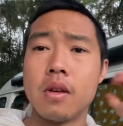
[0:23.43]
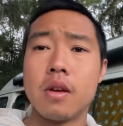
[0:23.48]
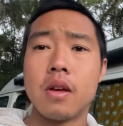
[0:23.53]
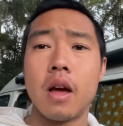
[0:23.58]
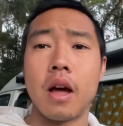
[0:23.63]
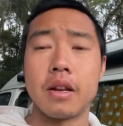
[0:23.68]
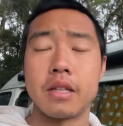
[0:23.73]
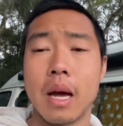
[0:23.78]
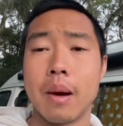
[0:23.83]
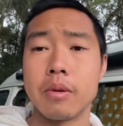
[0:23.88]

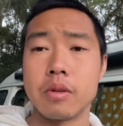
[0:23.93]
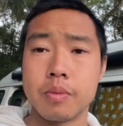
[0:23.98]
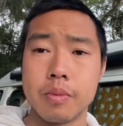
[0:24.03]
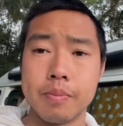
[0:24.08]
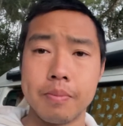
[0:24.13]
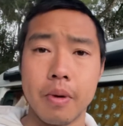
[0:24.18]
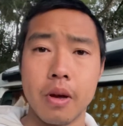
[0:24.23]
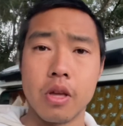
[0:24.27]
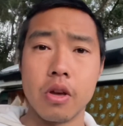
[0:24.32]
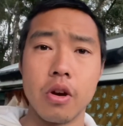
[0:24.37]
a tablespoon of
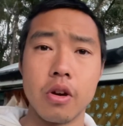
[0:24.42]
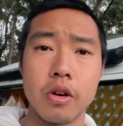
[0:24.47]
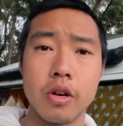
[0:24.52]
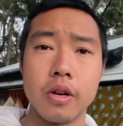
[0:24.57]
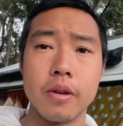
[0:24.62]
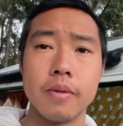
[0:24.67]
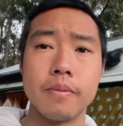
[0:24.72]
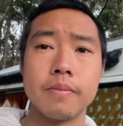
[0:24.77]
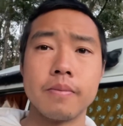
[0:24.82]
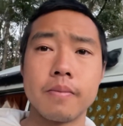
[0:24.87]
my
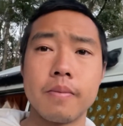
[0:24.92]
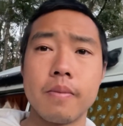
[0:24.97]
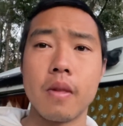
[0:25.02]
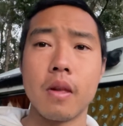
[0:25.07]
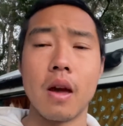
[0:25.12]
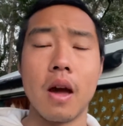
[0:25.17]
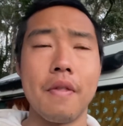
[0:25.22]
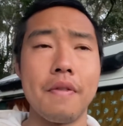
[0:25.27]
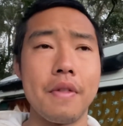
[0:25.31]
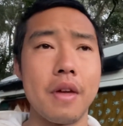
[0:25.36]
yogurt,
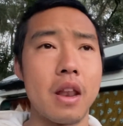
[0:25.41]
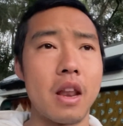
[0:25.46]
and then